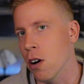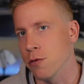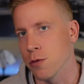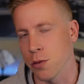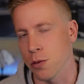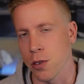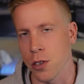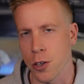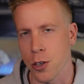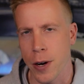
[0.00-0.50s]

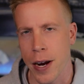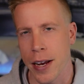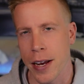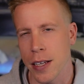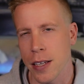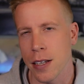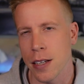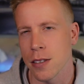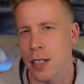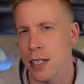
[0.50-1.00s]
with their
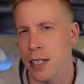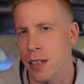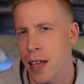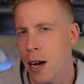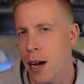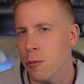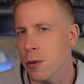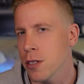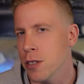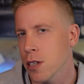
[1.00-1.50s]
grandkids.
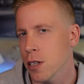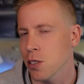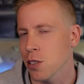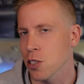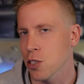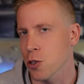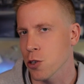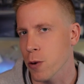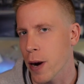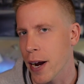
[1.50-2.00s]
That one does
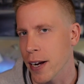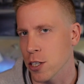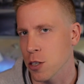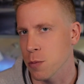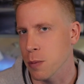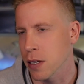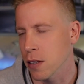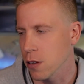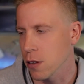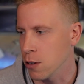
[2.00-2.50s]
scratch
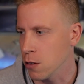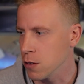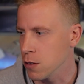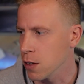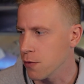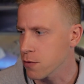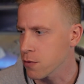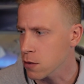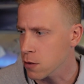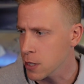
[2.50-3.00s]
me a little
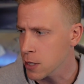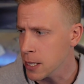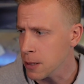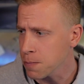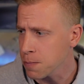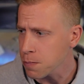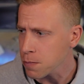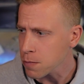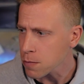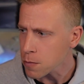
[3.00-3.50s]
differently.
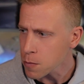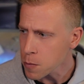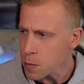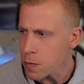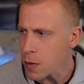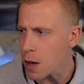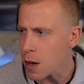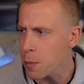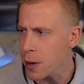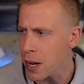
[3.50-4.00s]

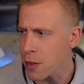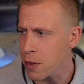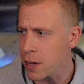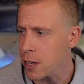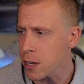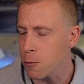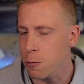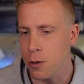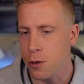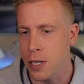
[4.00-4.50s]
But I think
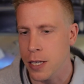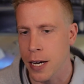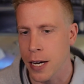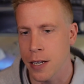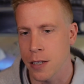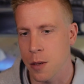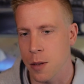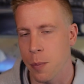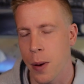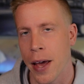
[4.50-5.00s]
it really kind
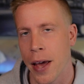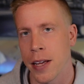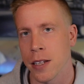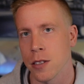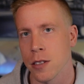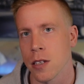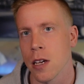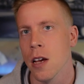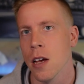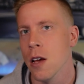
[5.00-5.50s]
of
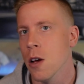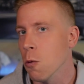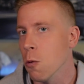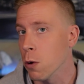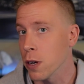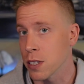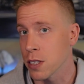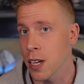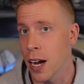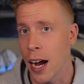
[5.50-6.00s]
depends
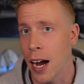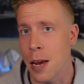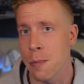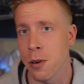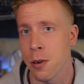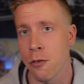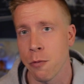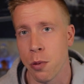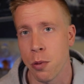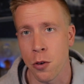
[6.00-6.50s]
what type
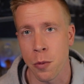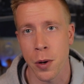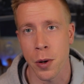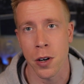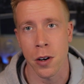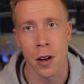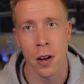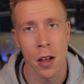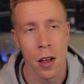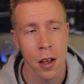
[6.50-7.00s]
of
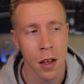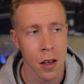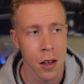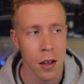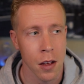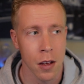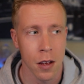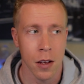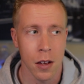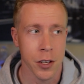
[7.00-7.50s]
boomer
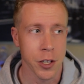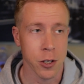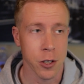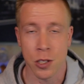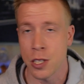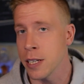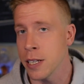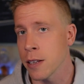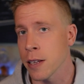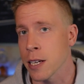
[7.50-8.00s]
you're
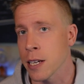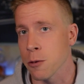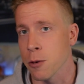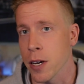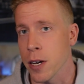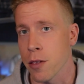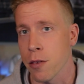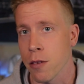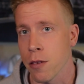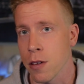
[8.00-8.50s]
dealing
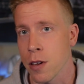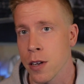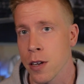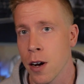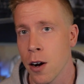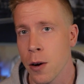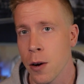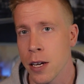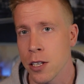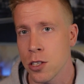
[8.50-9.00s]
with.
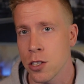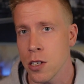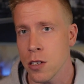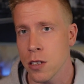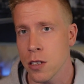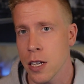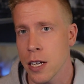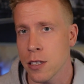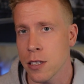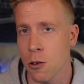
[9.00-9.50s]

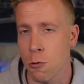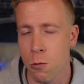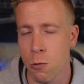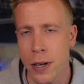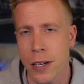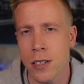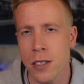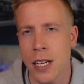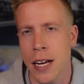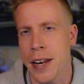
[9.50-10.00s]
It's a
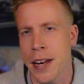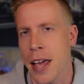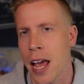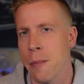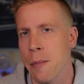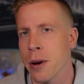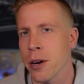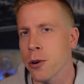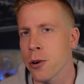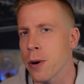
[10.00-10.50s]
weird
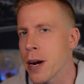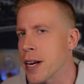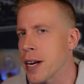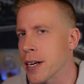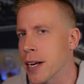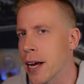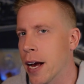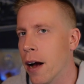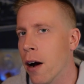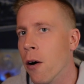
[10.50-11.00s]
dynamic right
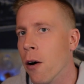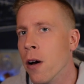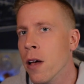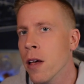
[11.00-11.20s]
now